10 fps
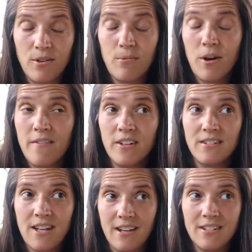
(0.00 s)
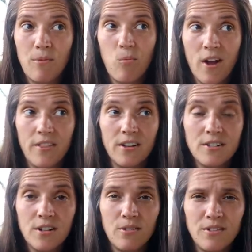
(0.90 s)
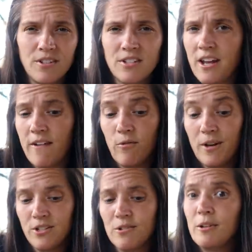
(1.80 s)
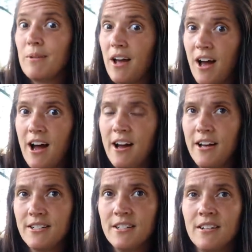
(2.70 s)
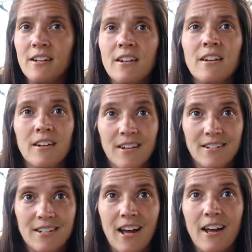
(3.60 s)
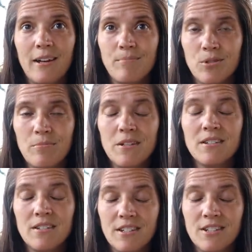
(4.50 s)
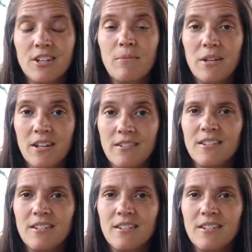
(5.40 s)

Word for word: They're, we're having exact same weather, so there's not having rain. So it'll be a hot time. So ex- it's gonna be good.